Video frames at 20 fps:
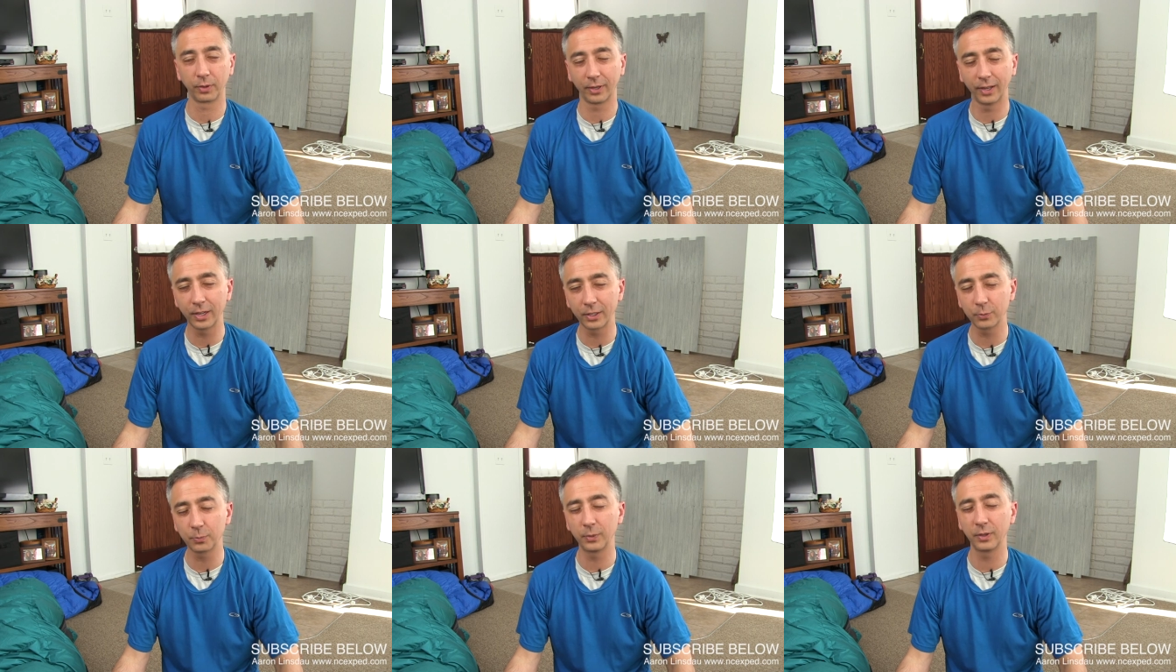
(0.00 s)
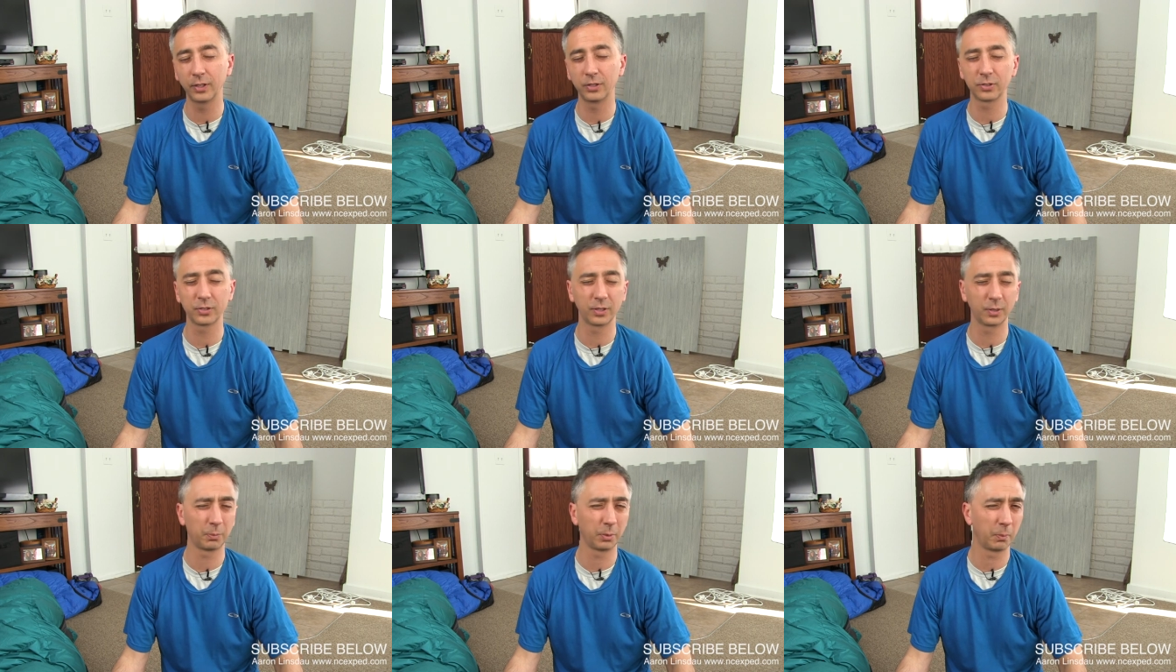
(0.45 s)
or an
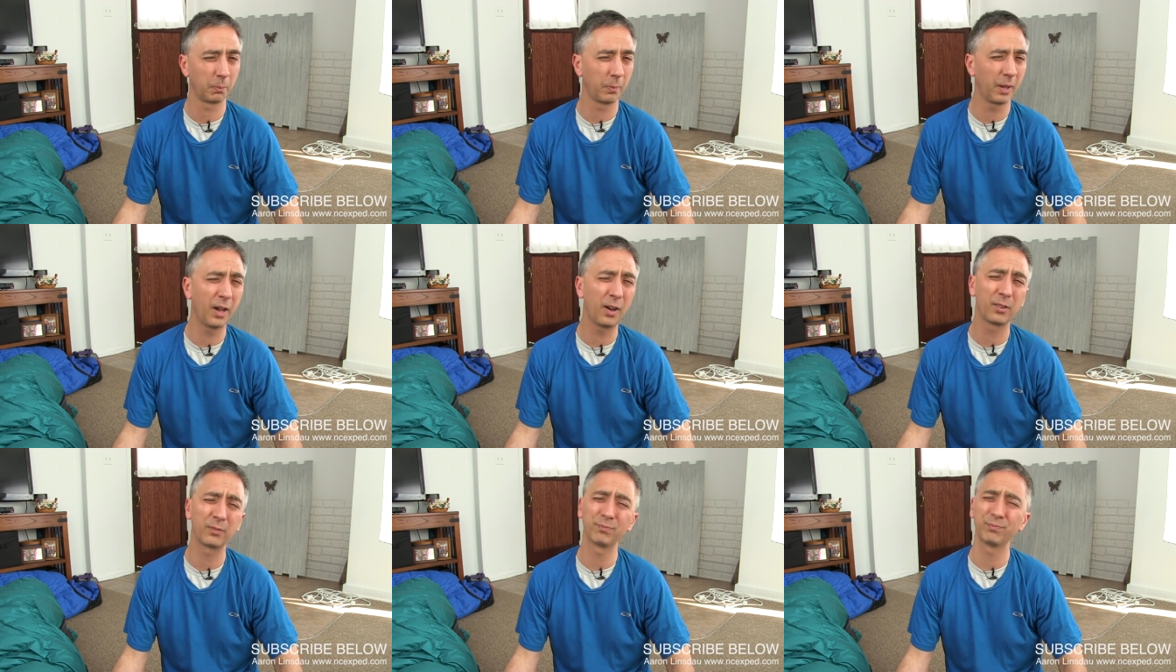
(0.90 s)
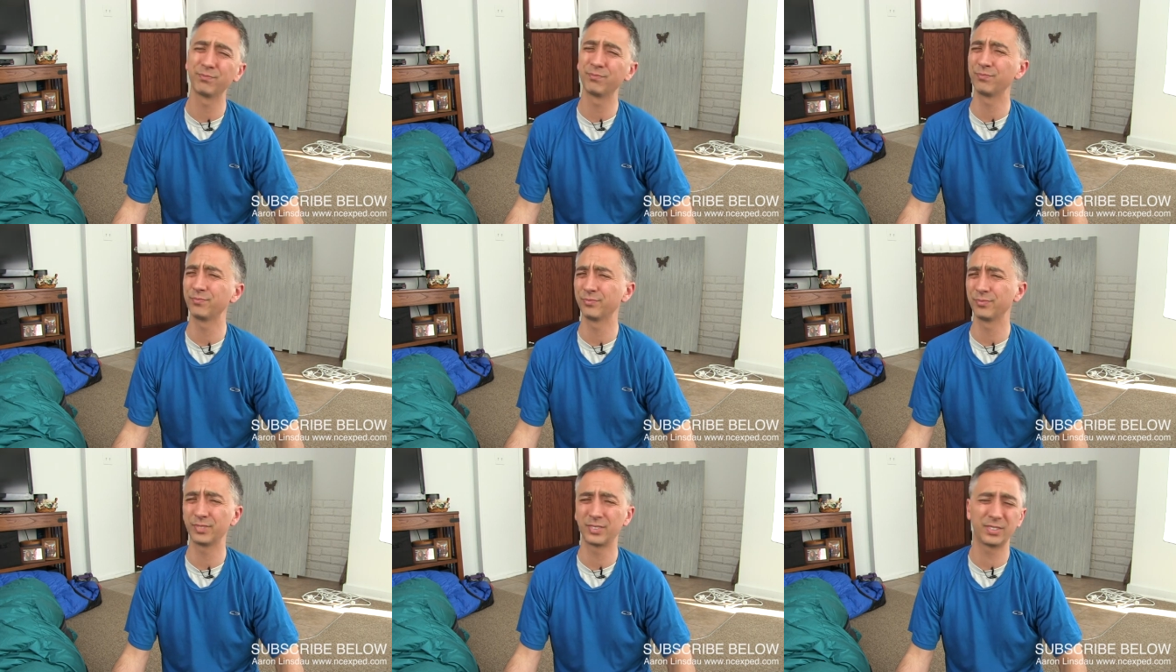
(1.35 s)
expedition up a
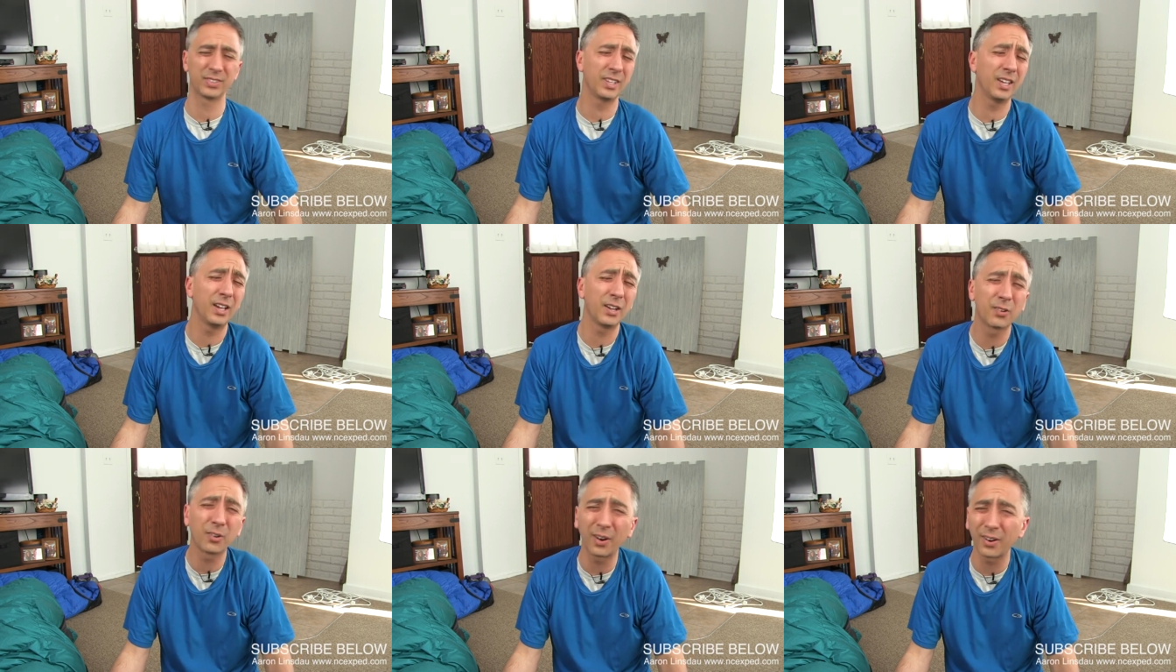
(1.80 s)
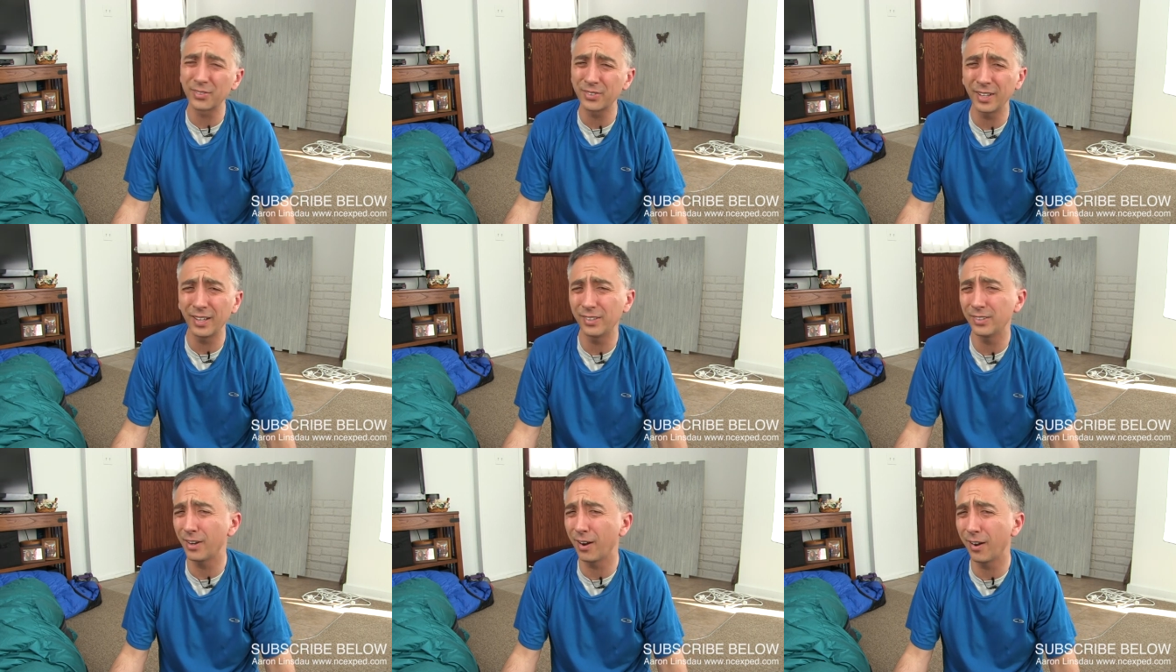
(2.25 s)
mountain, ski across
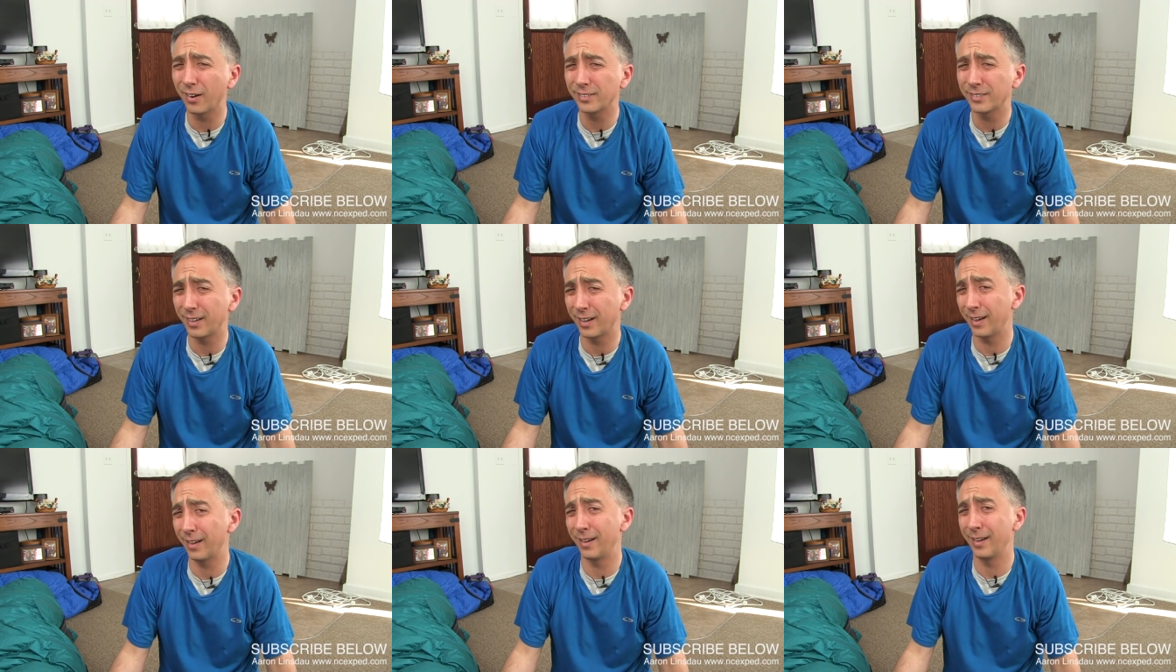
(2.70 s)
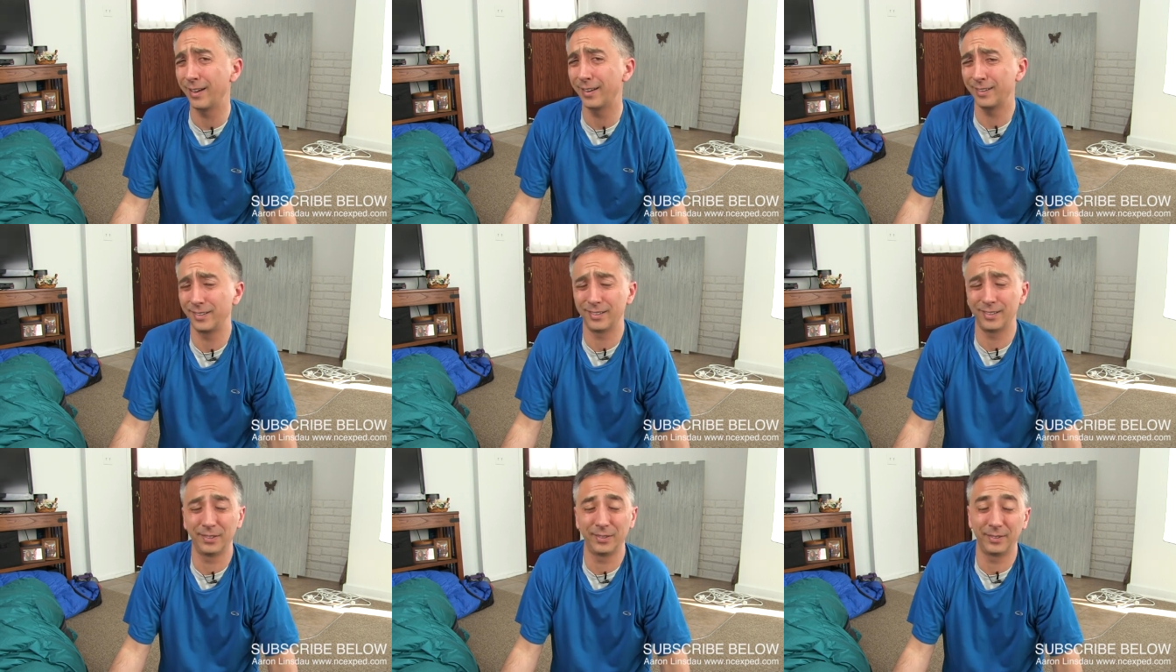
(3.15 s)
Antarctica,
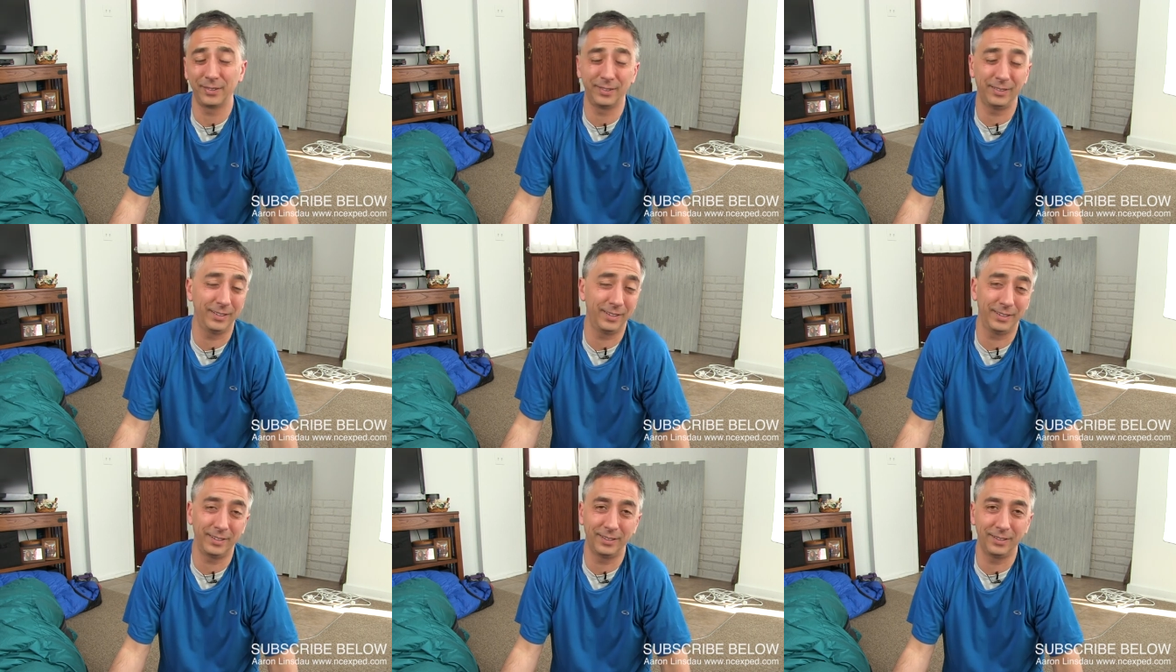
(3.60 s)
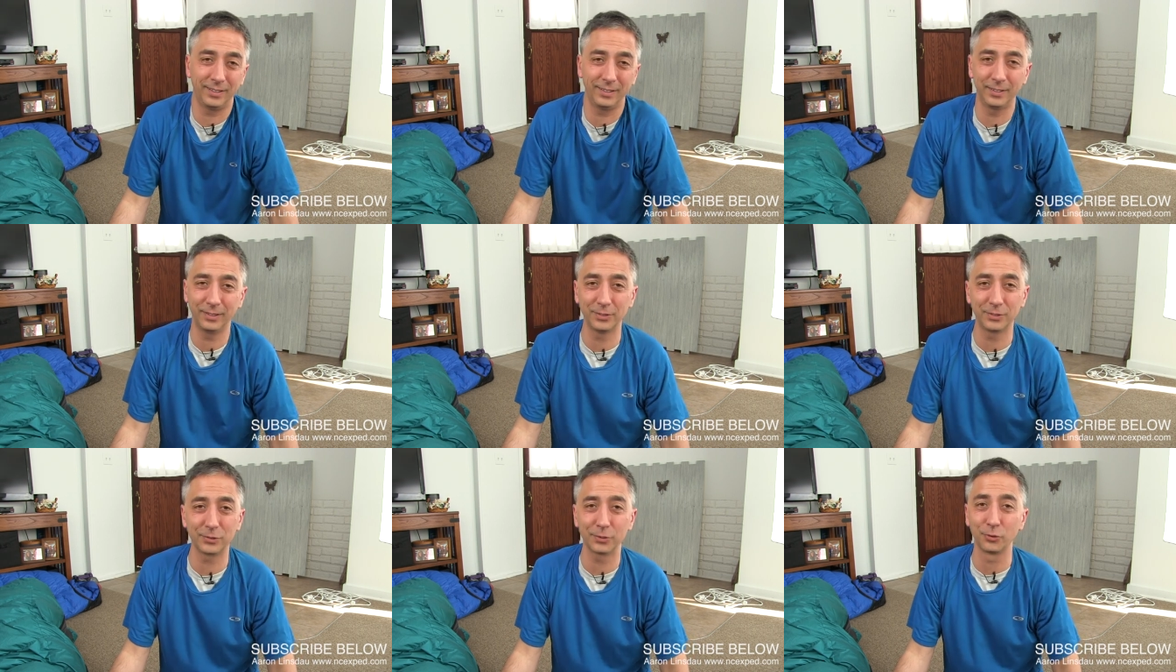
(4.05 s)
you know, and
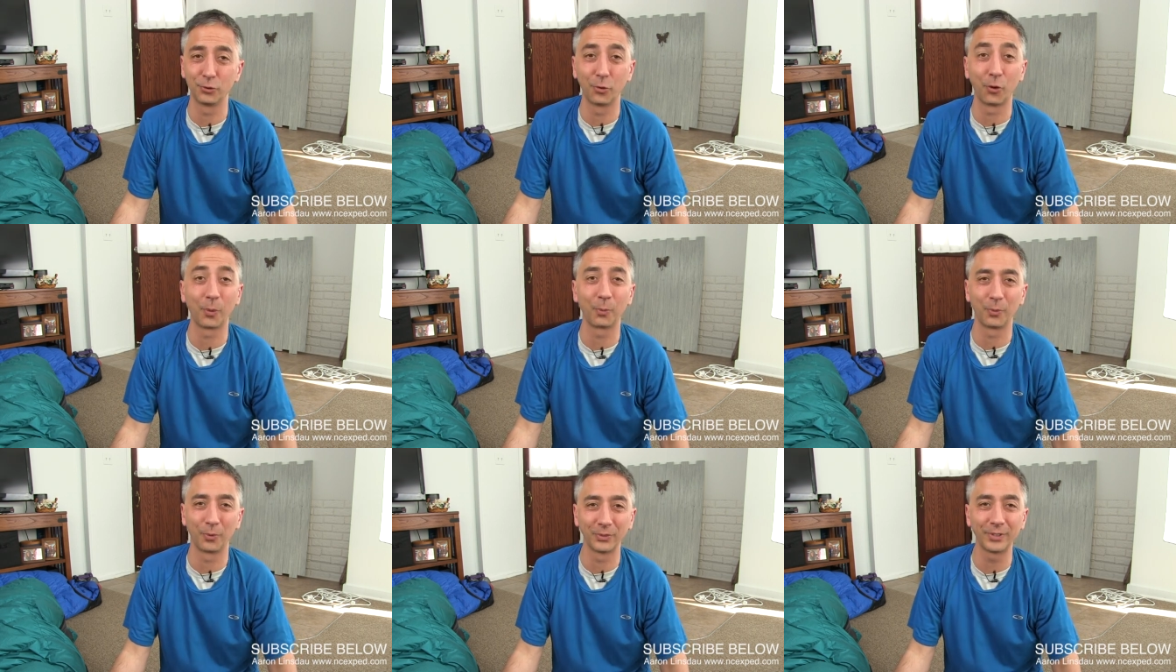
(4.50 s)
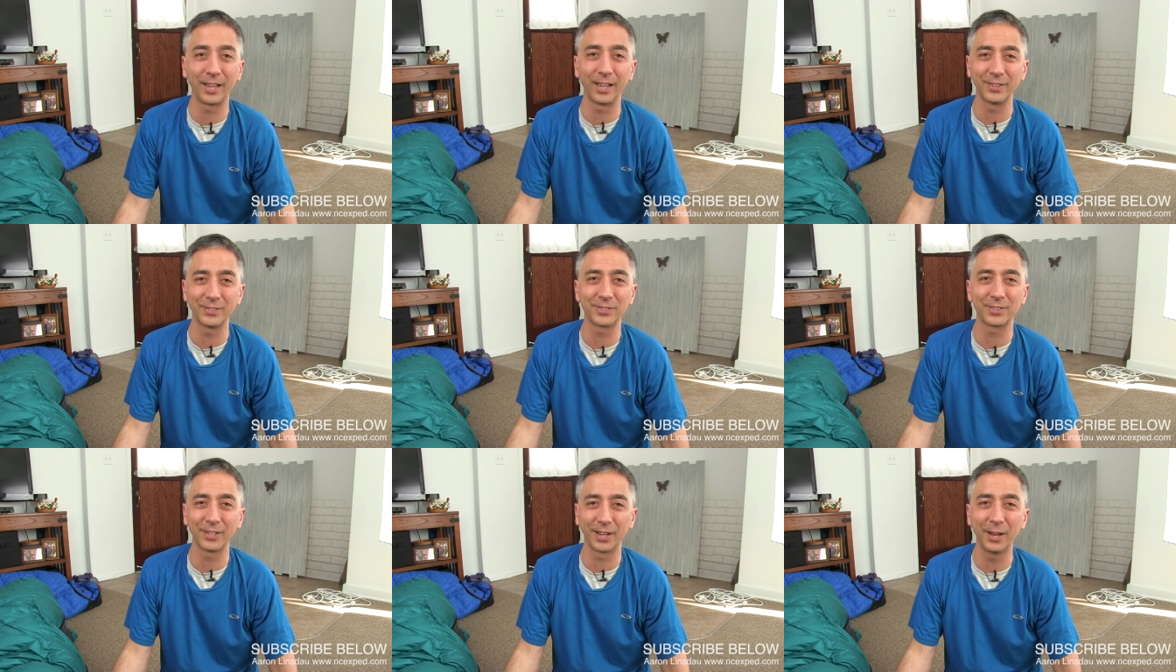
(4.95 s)
then just normal
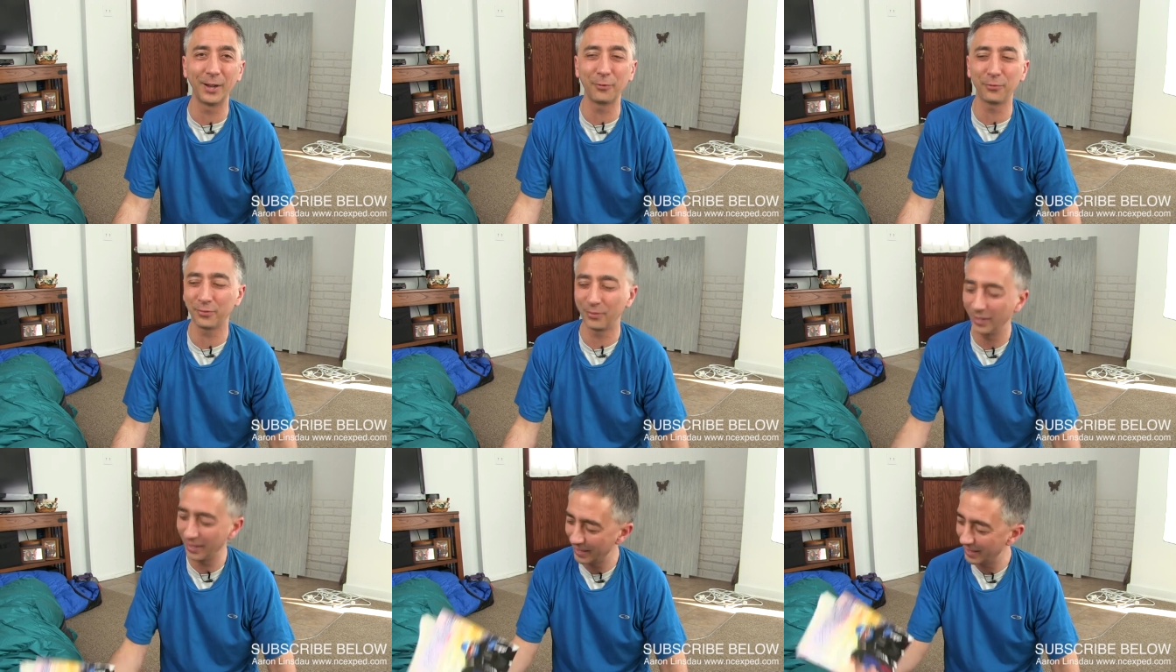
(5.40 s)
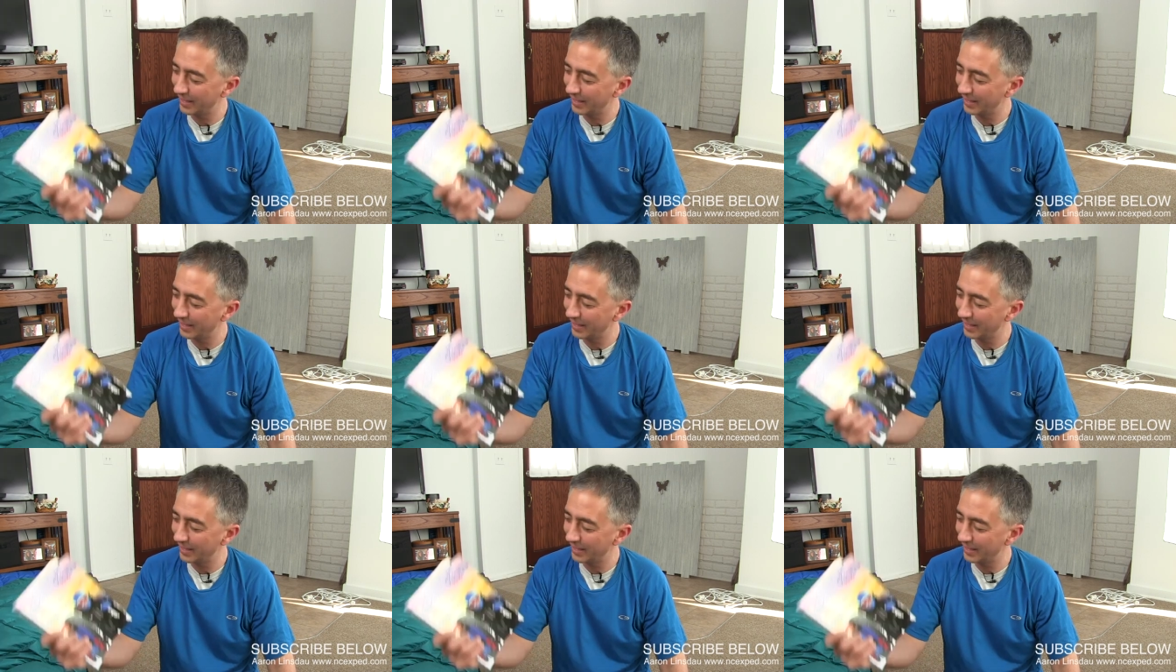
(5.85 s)
day stuff,